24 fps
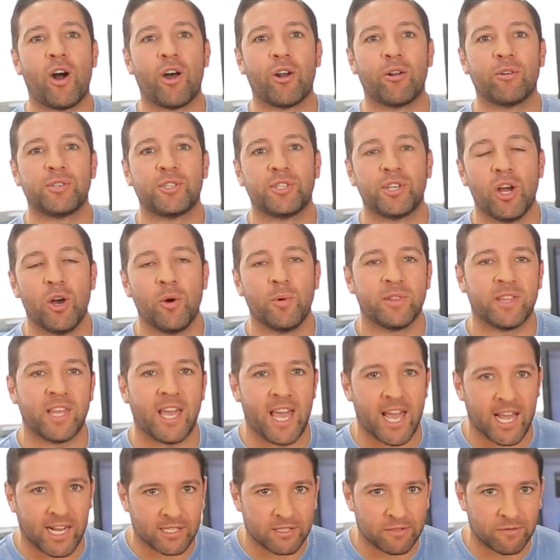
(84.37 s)
Auto Show with the
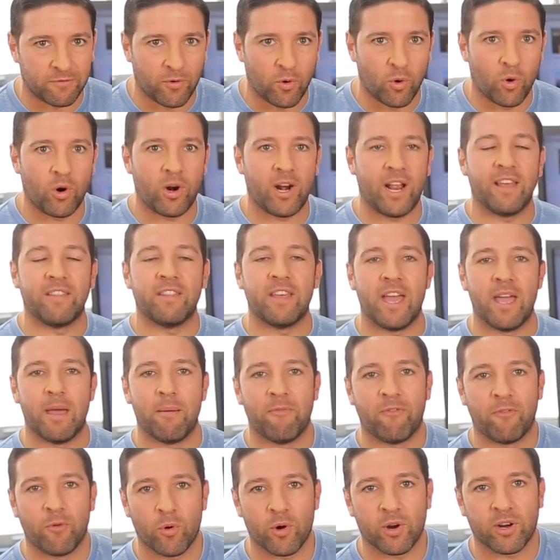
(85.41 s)
X4 and the
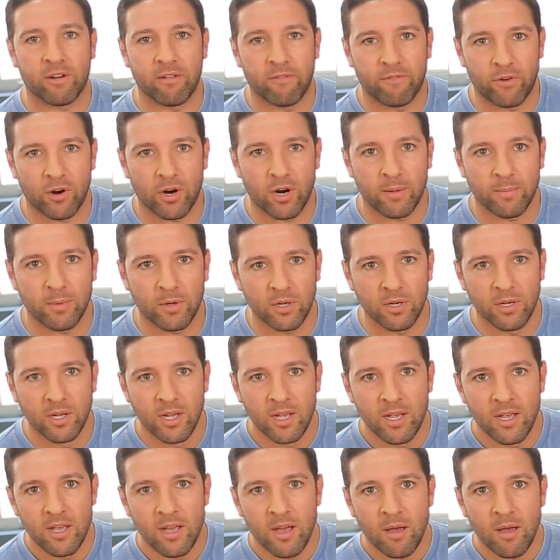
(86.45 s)
M4 convertible.